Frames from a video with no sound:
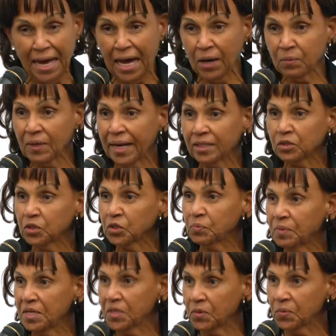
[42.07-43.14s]
I would like to
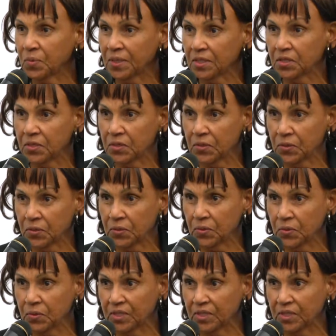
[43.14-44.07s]
speak with you